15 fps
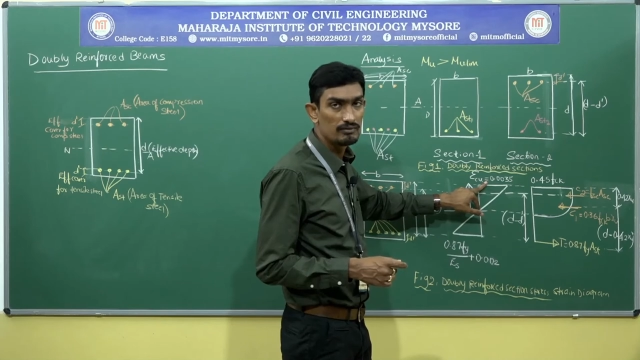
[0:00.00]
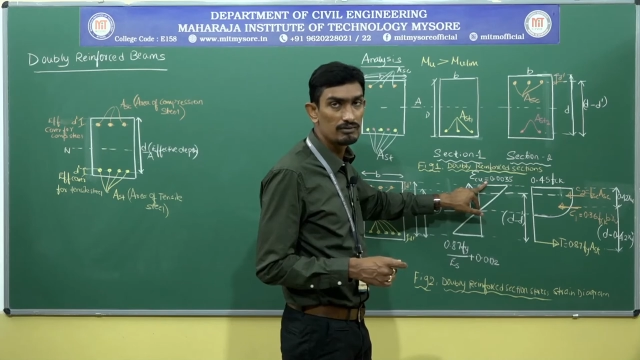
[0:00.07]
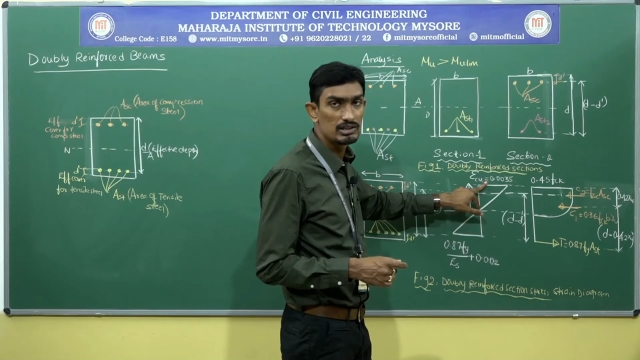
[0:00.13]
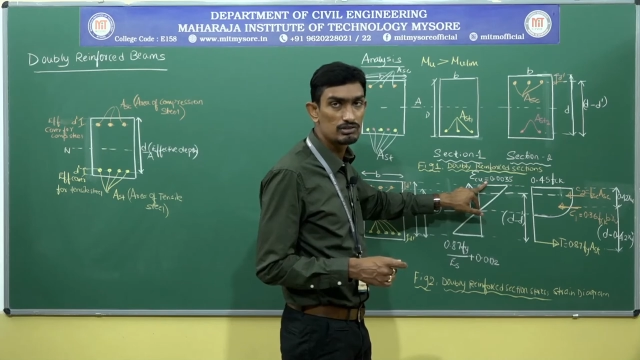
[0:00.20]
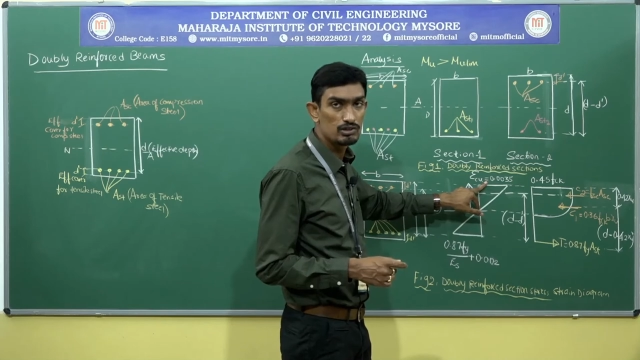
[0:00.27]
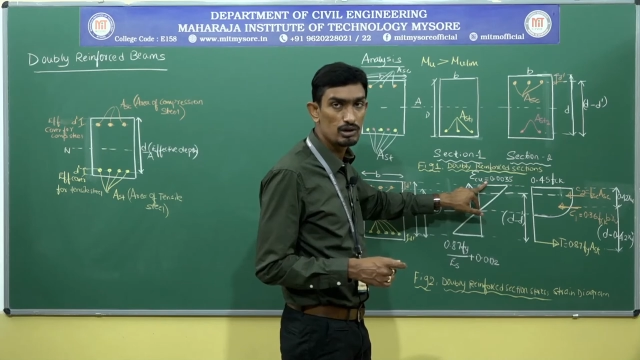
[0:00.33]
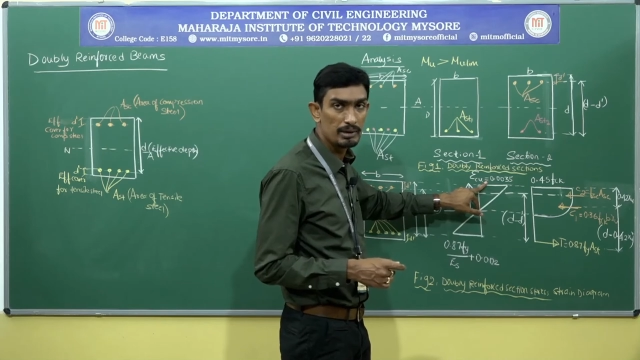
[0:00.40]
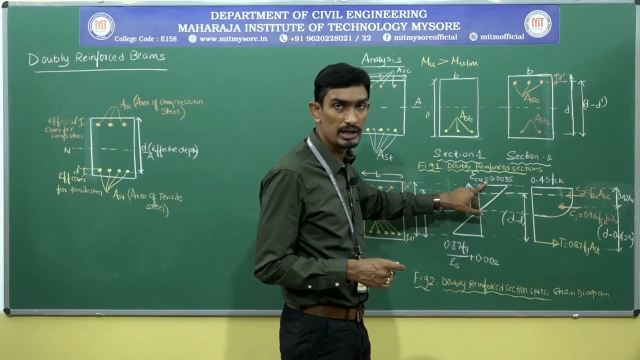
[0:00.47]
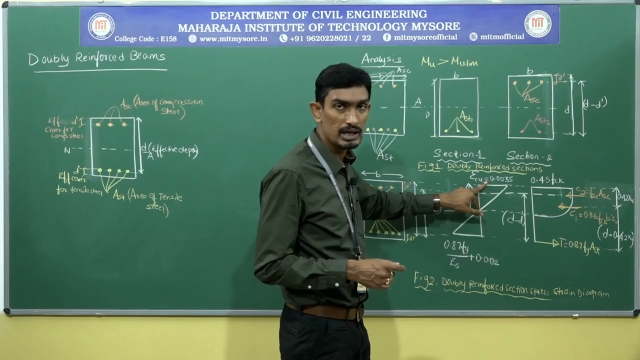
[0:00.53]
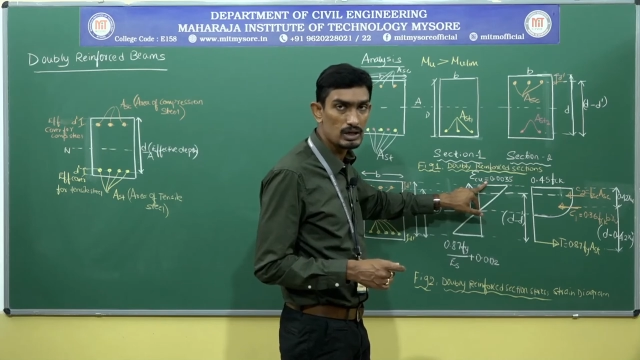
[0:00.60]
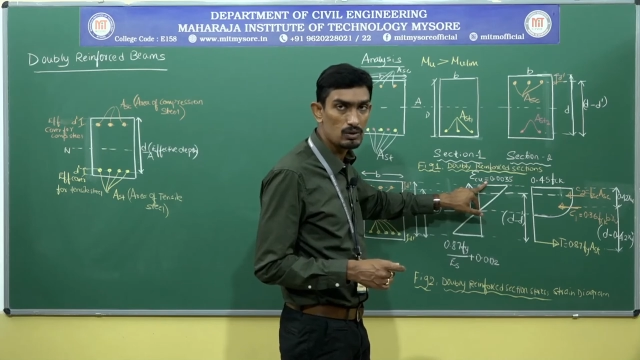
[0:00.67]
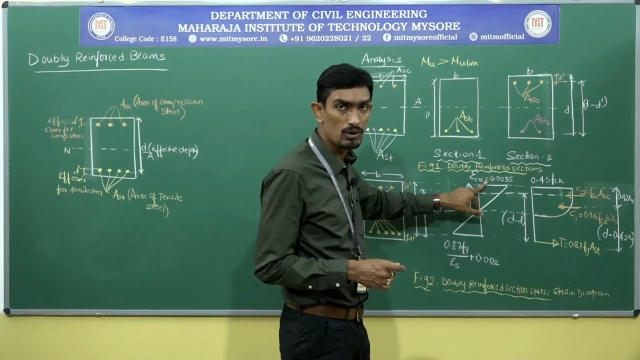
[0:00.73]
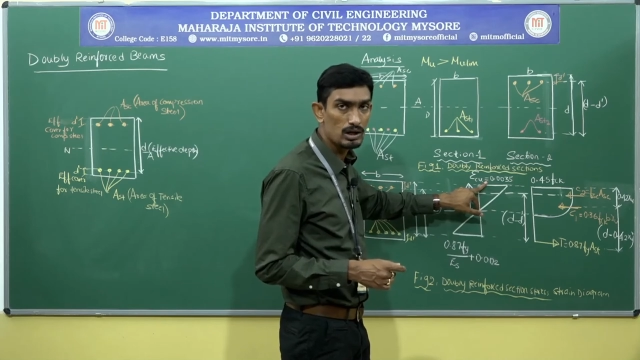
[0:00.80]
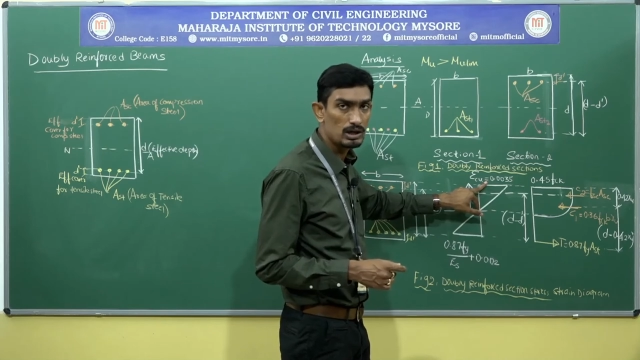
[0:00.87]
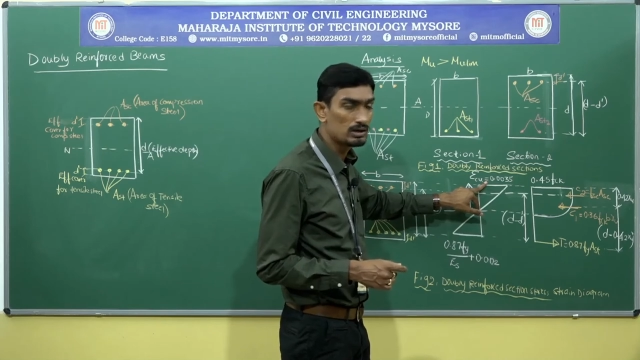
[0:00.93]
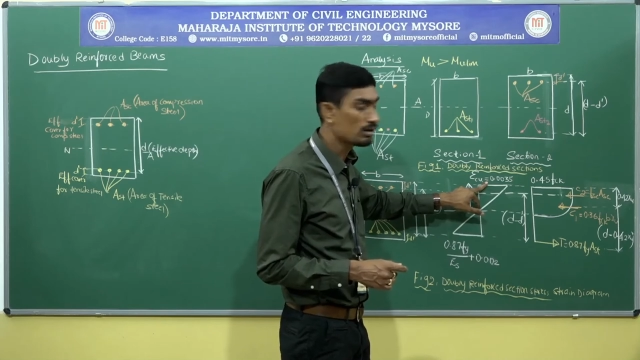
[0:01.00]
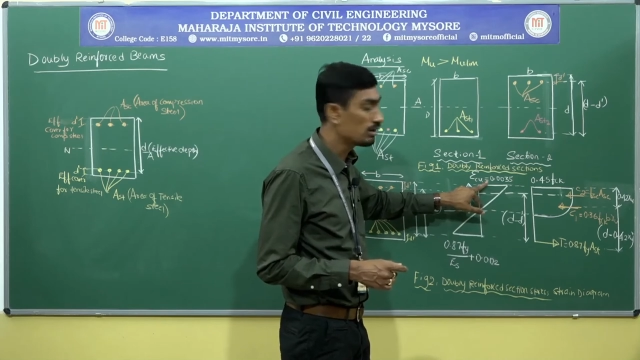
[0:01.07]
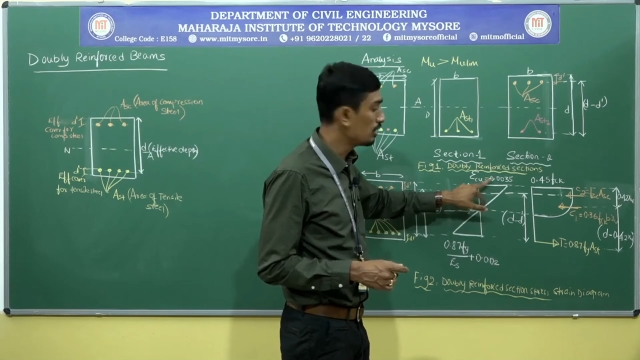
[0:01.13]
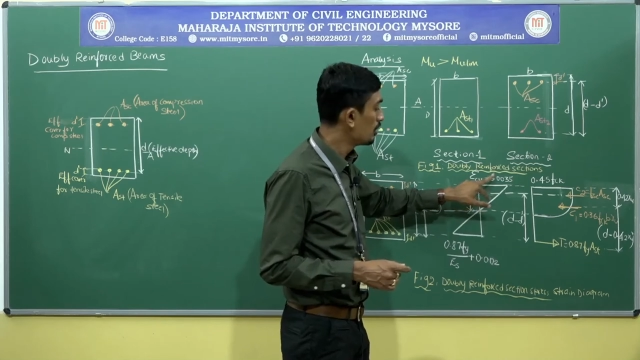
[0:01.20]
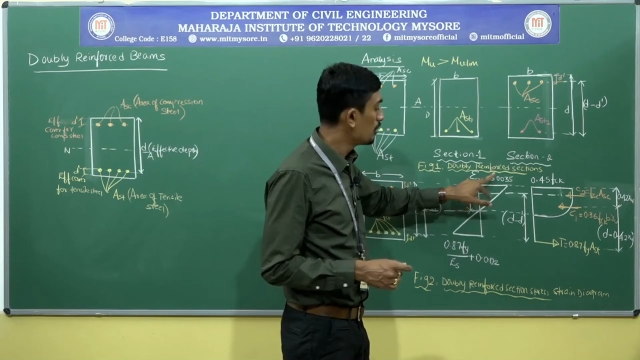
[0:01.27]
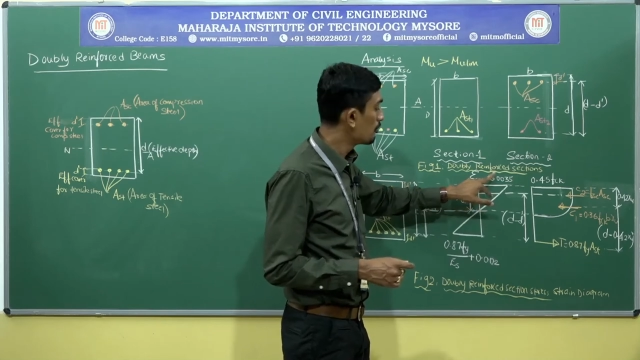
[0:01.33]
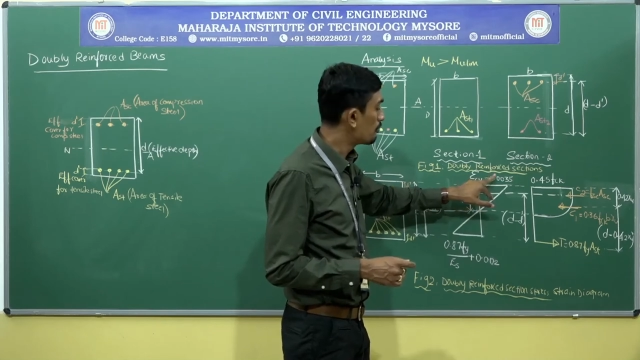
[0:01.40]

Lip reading: which will be equal to